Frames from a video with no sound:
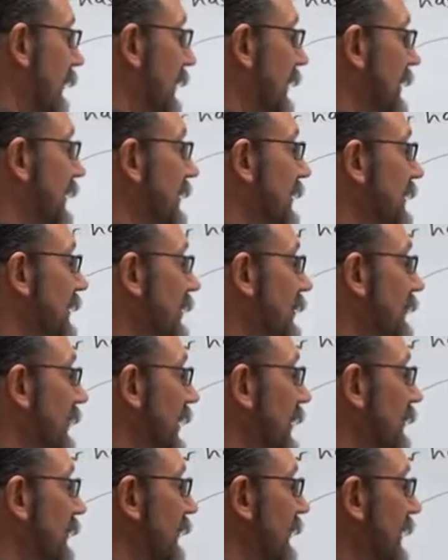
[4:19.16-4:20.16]
this is the
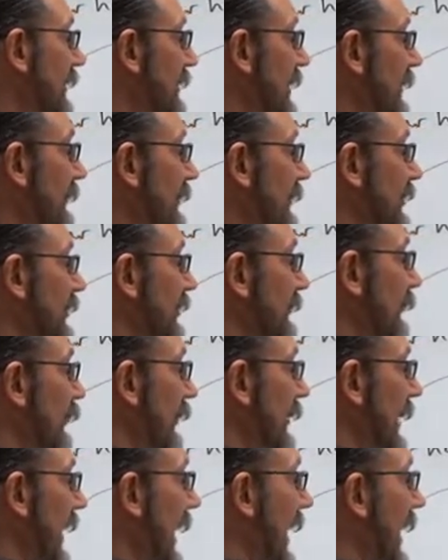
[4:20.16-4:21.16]
direction of the acceleration of
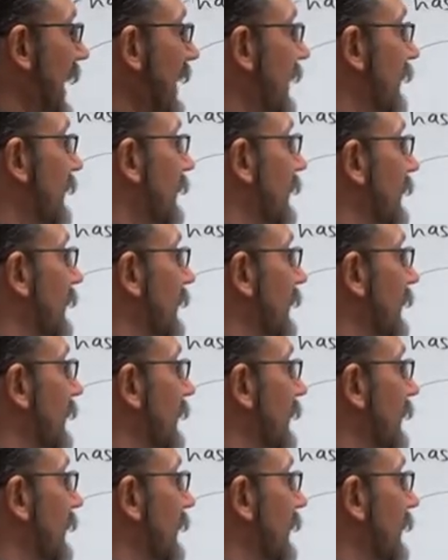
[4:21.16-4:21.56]
point A.